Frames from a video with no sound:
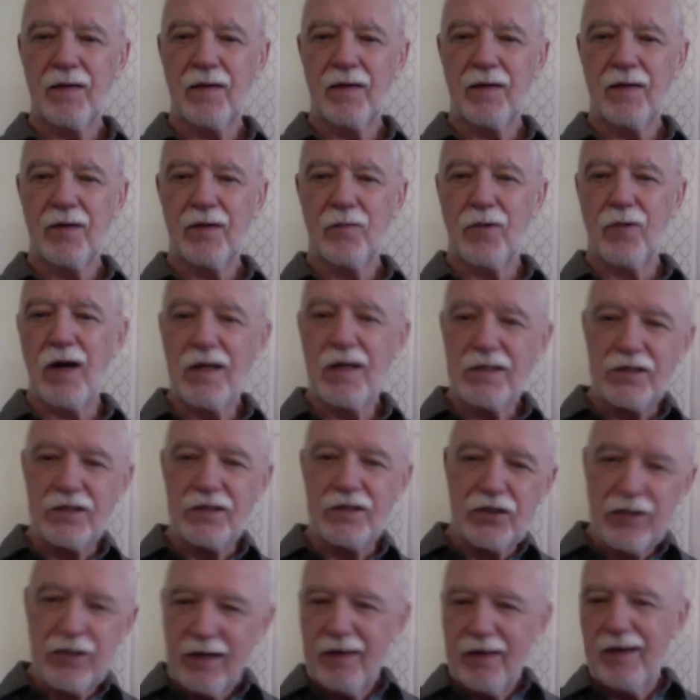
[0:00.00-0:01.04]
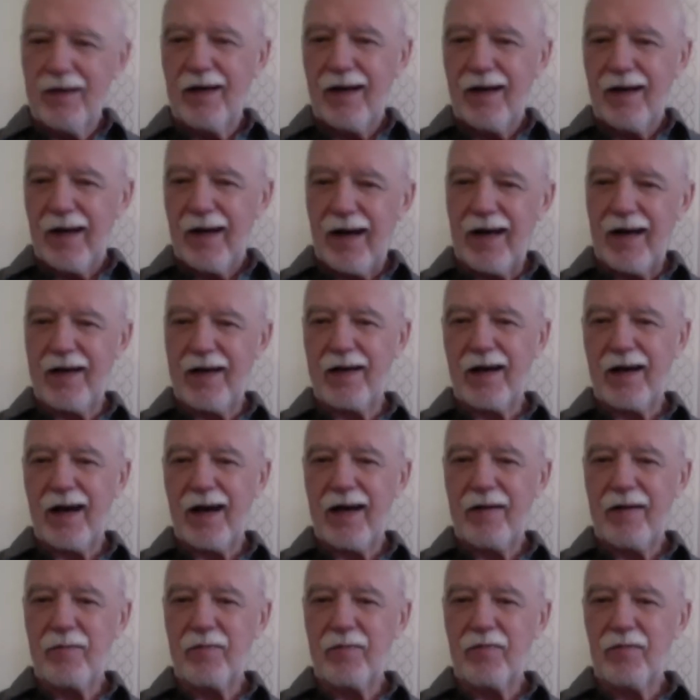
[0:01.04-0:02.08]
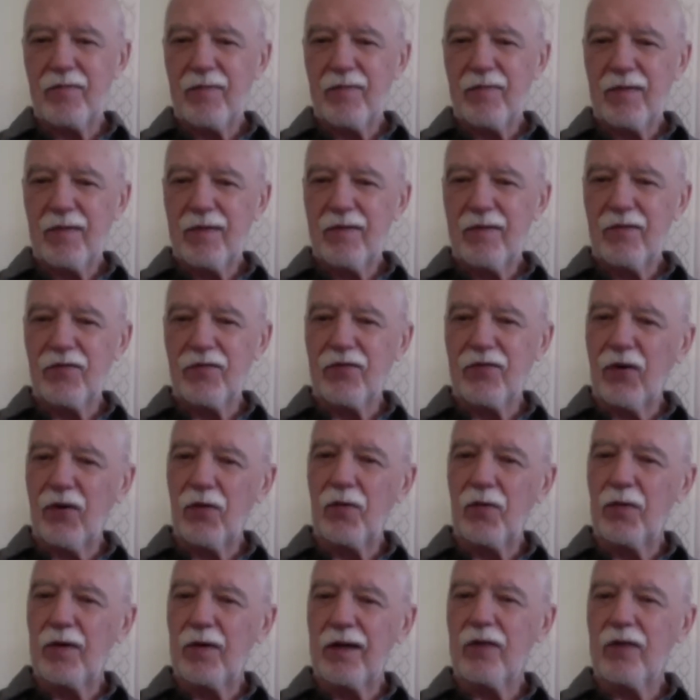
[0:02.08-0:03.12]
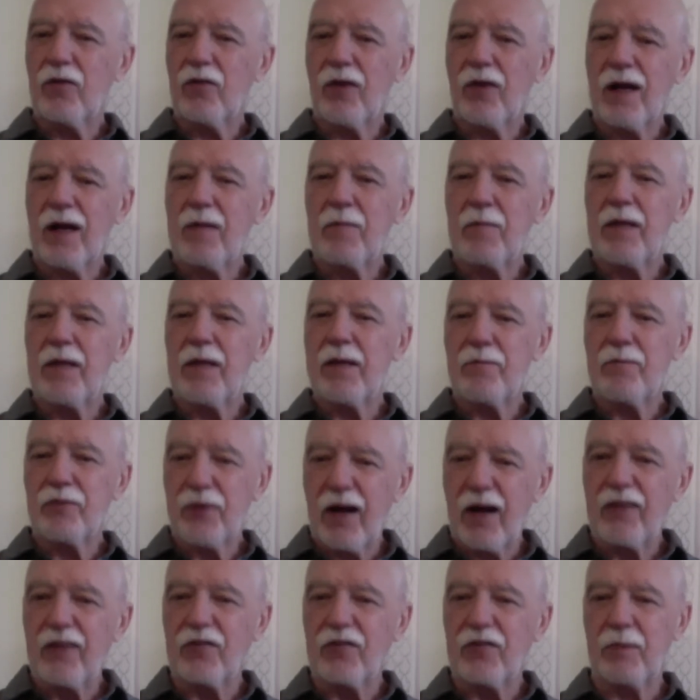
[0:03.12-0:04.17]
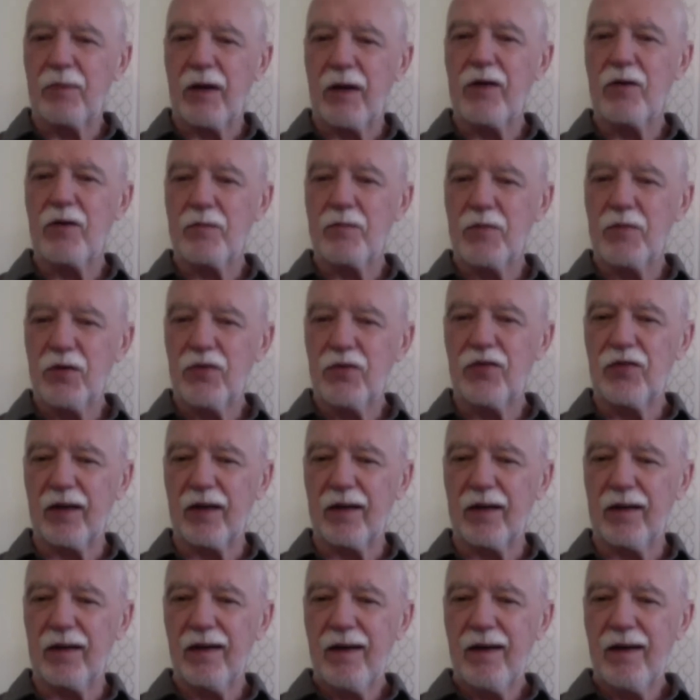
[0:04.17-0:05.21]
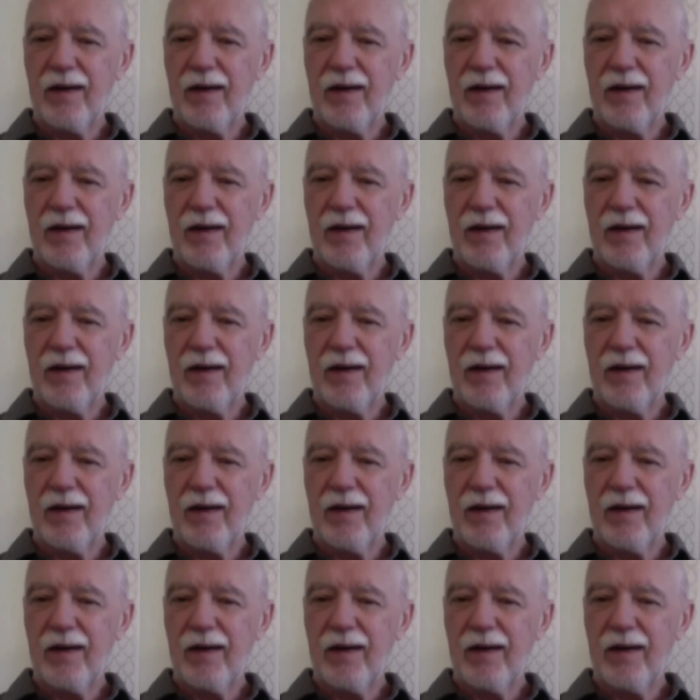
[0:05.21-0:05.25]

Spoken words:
Ranj, I am so incredibly impressed by your music